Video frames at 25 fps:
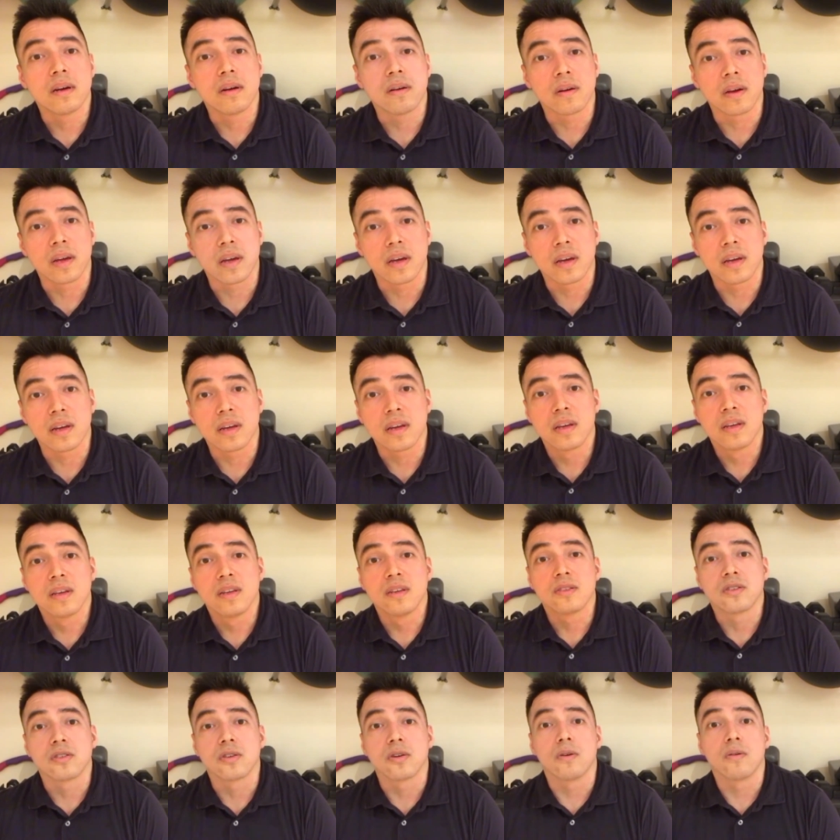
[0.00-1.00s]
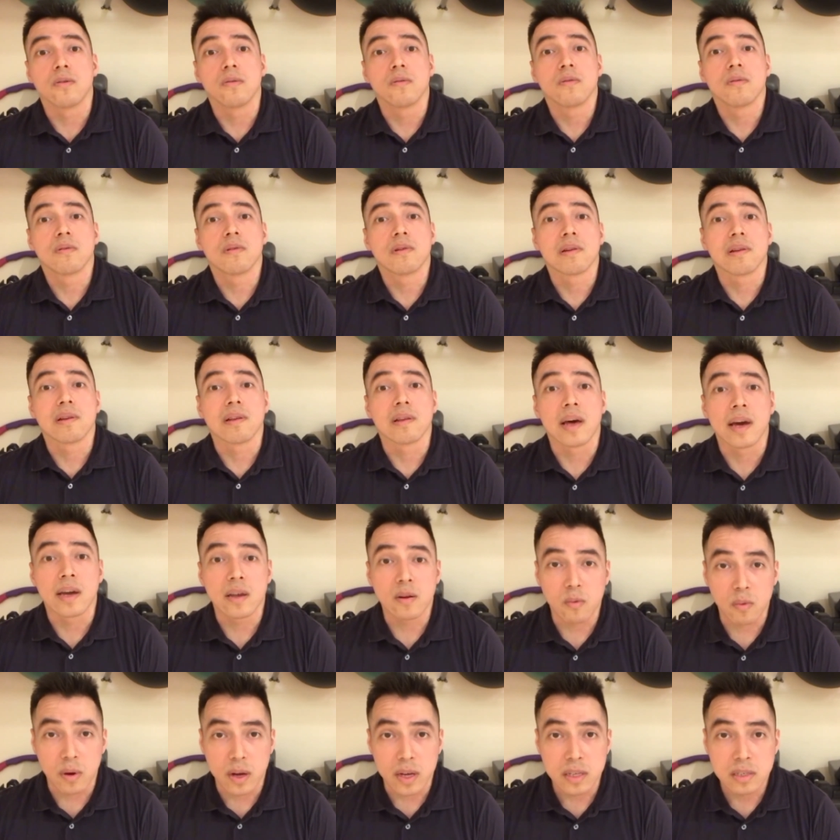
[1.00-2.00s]
Okay, so
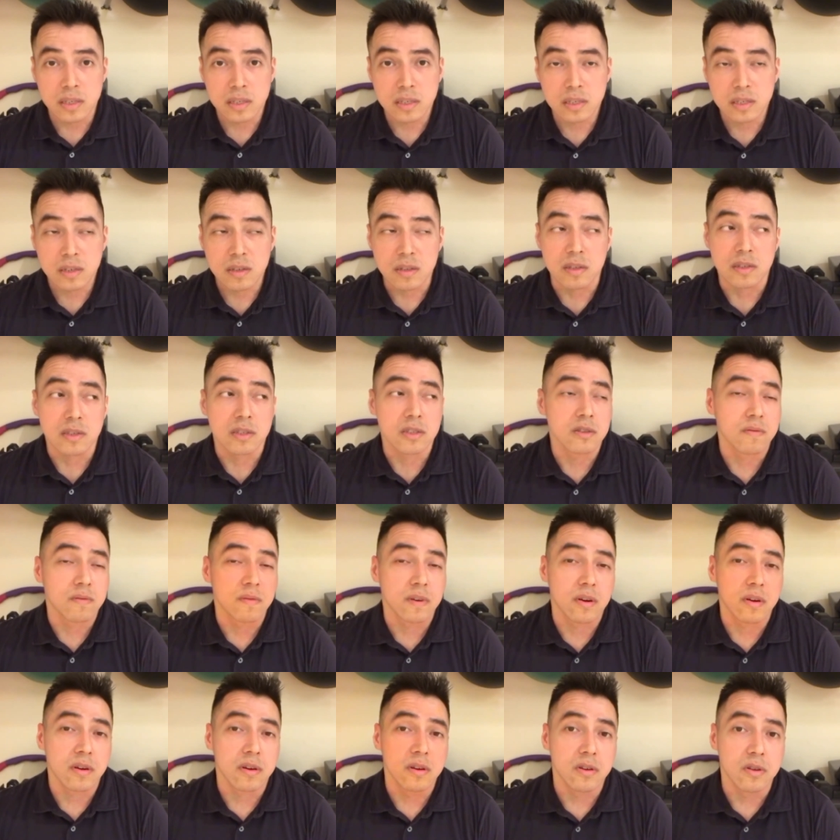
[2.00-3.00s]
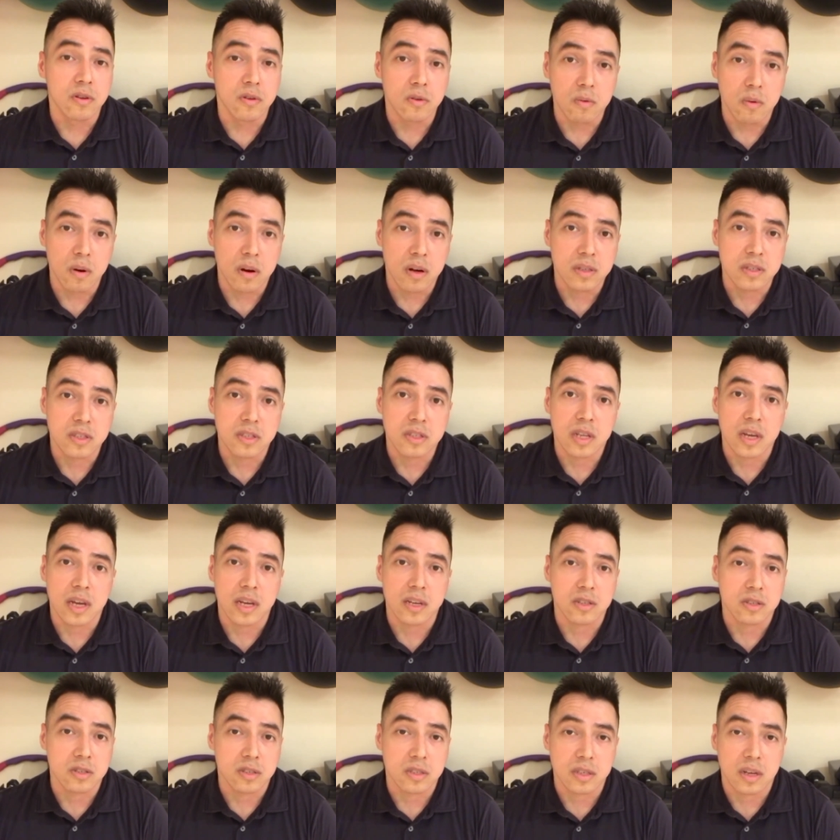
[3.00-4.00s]
light weights. This is a very nuanced
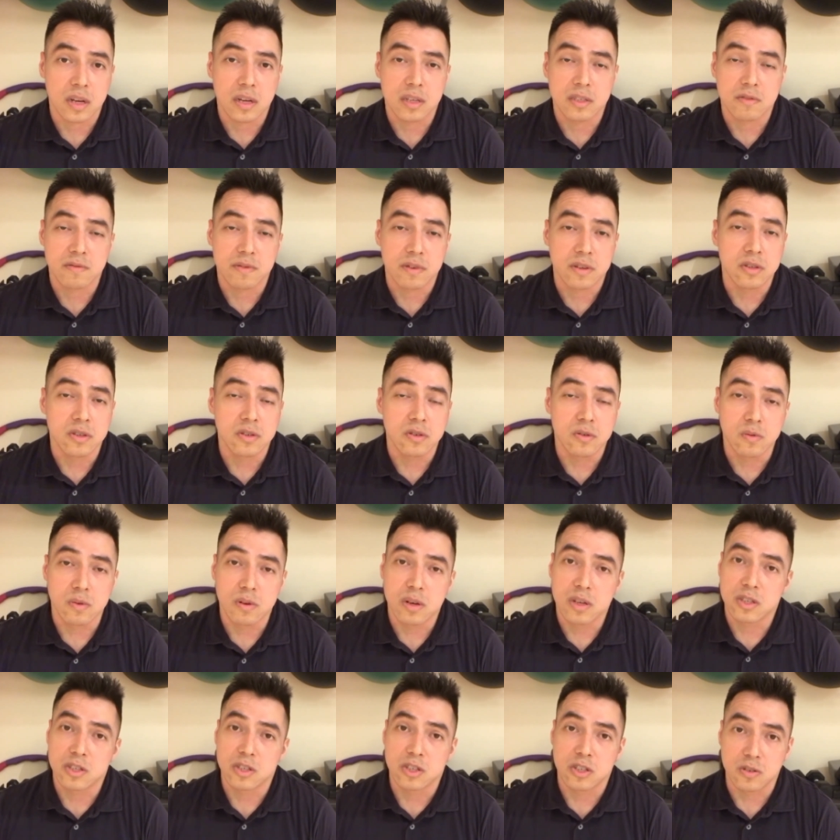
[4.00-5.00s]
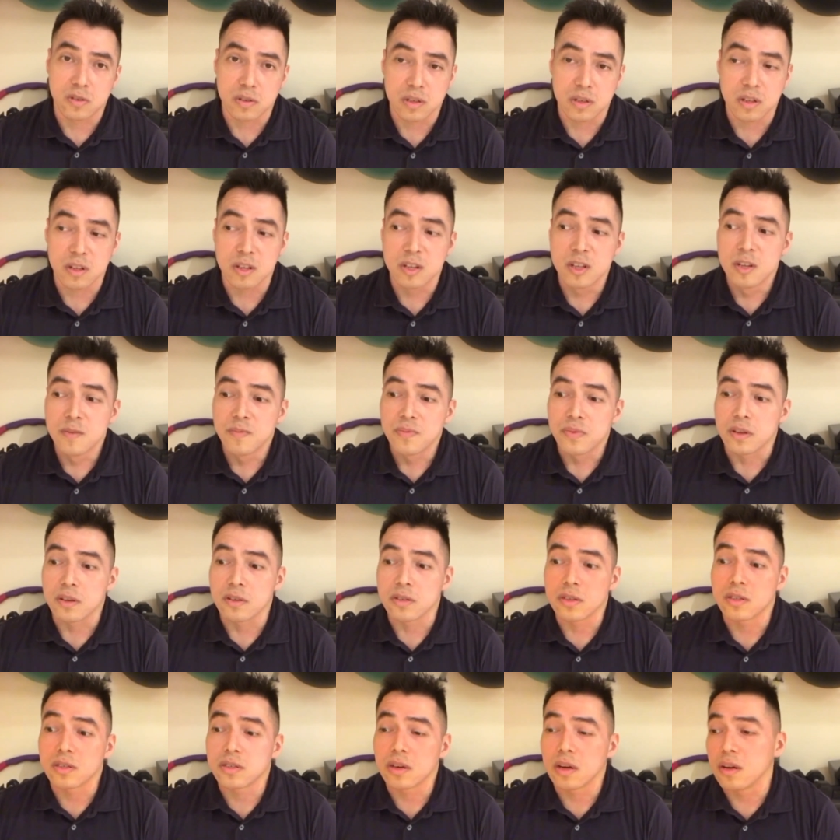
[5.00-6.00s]
exercise, very nuanced drill.
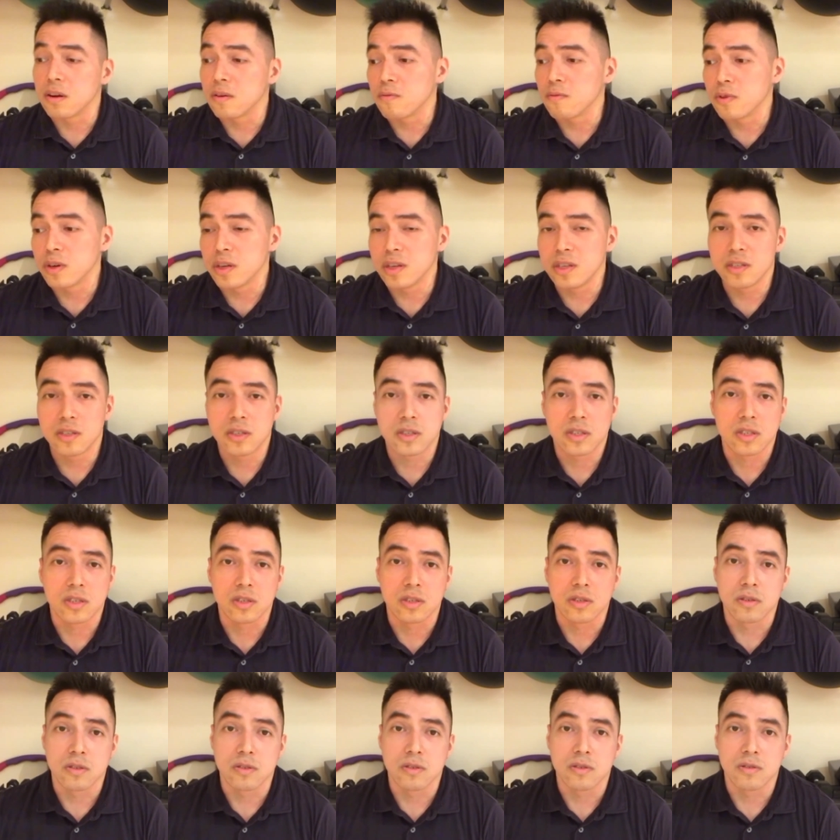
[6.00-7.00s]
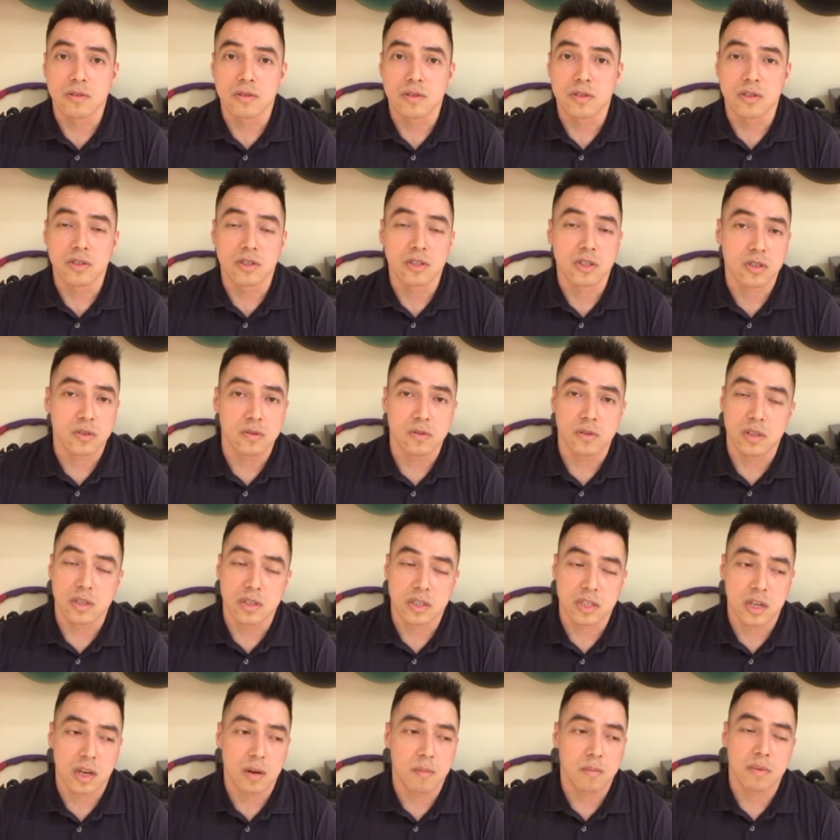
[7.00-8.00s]
There's a ton of ways to screw
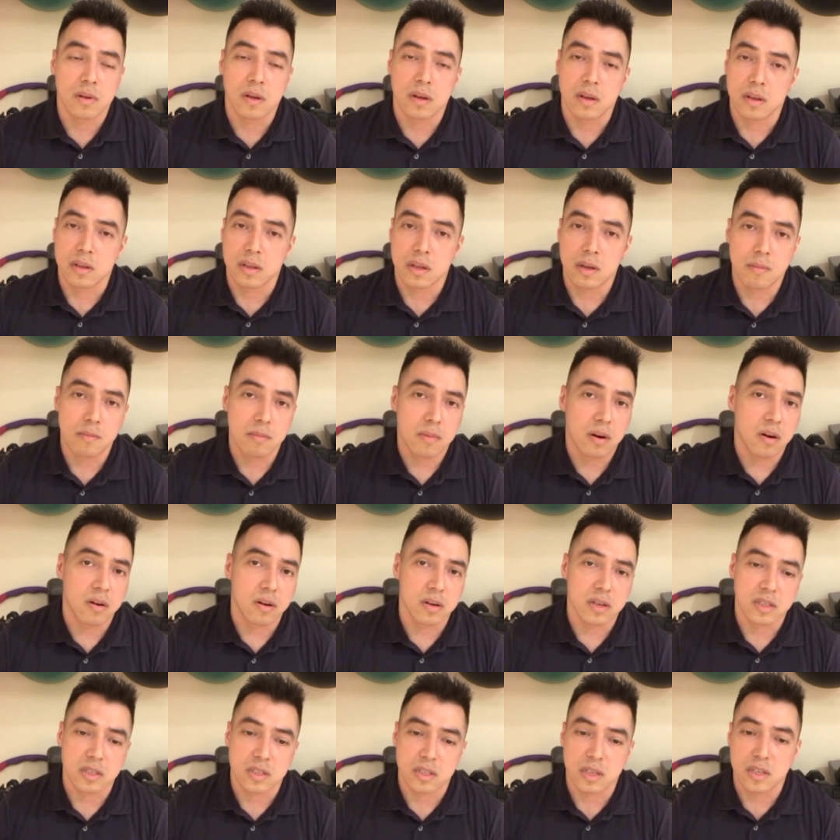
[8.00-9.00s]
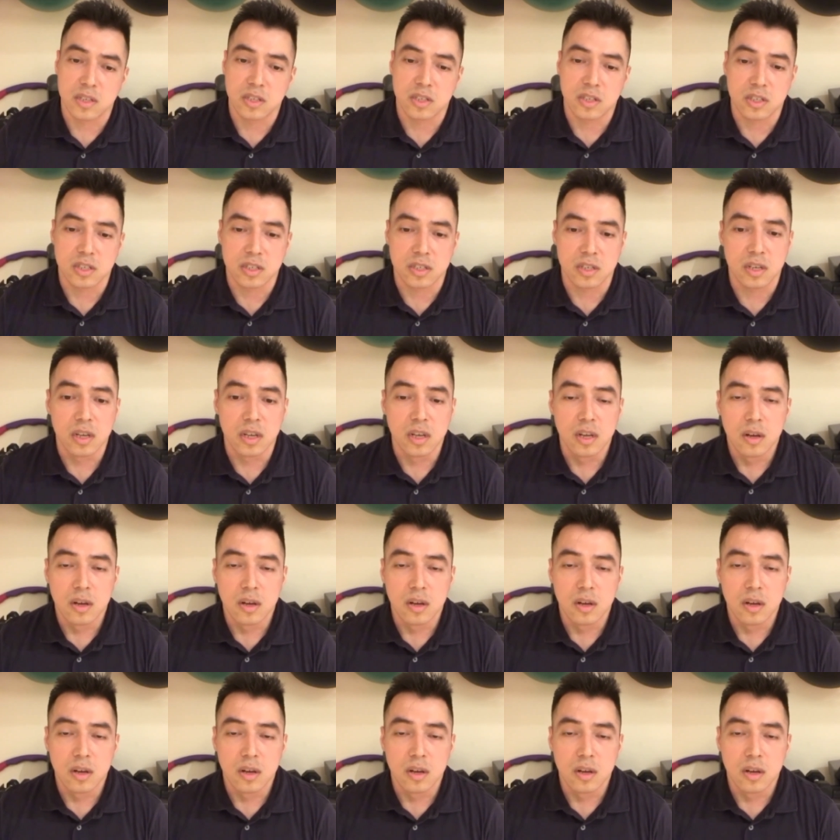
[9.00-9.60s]
this up. Lumbar extension,